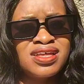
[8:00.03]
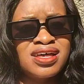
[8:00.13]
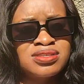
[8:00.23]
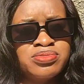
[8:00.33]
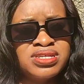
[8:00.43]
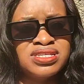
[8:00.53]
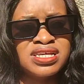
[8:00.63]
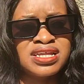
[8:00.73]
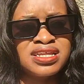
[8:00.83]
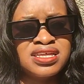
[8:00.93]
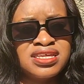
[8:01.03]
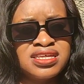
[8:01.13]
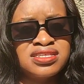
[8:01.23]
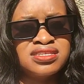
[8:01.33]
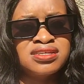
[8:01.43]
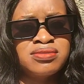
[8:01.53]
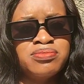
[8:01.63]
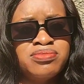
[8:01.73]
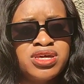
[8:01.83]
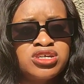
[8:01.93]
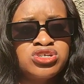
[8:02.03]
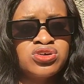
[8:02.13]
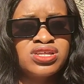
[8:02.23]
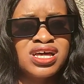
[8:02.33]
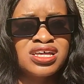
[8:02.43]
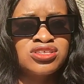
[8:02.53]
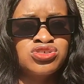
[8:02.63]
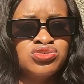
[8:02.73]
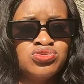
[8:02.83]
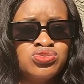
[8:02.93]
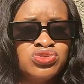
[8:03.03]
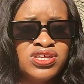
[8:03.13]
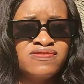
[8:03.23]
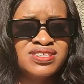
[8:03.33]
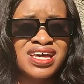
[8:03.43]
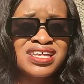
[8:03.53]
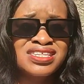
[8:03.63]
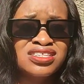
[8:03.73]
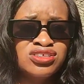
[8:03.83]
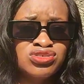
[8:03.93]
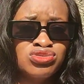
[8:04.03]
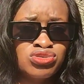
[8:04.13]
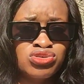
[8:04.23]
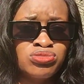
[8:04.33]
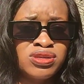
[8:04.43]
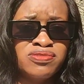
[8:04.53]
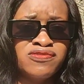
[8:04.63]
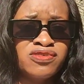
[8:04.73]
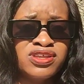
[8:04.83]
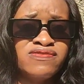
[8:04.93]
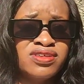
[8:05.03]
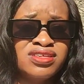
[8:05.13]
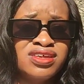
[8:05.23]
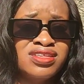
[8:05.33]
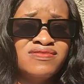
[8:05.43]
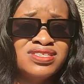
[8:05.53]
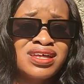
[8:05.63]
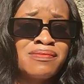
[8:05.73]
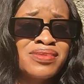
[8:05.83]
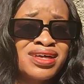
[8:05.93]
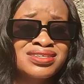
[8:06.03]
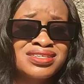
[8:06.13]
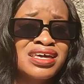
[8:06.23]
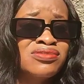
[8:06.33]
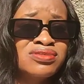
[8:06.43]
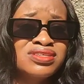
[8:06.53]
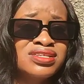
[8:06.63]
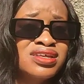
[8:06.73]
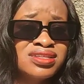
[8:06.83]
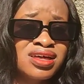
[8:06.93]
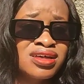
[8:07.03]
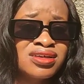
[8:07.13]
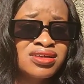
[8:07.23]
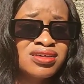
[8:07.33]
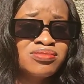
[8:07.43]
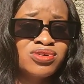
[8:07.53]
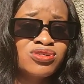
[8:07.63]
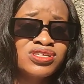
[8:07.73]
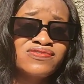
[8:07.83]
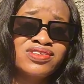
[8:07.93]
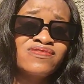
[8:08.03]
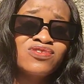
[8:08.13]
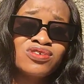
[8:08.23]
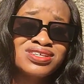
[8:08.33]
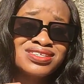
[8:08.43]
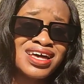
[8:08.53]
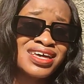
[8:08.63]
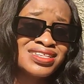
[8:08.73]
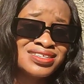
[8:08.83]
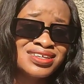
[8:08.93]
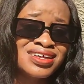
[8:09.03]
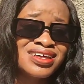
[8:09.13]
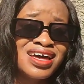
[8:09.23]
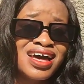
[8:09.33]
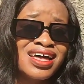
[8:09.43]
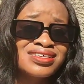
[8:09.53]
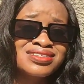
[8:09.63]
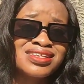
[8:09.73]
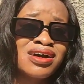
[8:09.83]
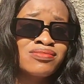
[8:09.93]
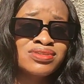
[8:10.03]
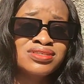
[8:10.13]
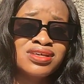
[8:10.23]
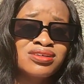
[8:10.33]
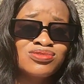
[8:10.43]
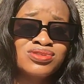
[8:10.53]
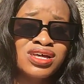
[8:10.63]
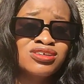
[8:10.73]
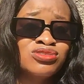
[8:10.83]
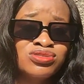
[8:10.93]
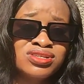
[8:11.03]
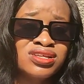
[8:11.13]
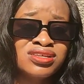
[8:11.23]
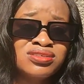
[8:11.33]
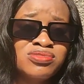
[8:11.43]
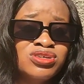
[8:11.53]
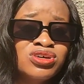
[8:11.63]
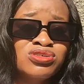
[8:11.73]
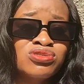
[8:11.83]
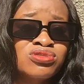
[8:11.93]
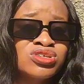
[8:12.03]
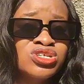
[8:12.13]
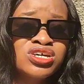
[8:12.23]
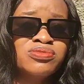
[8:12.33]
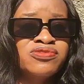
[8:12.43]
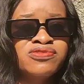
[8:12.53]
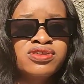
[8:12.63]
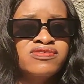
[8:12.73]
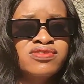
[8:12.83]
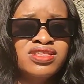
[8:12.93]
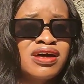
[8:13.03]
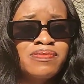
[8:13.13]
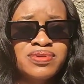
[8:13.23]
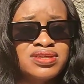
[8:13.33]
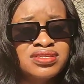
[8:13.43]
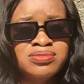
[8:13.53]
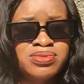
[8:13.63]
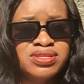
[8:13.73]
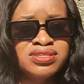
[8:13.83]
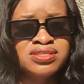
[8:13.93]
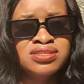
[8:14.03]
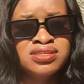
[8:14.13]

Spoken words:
that's basically it. Make sure that they've signed this document before leaving there. They've stamped and signed on this letter, because if they've not signed and stamped, it's as good as useless. Make sure you cross-check before leaving that place, please.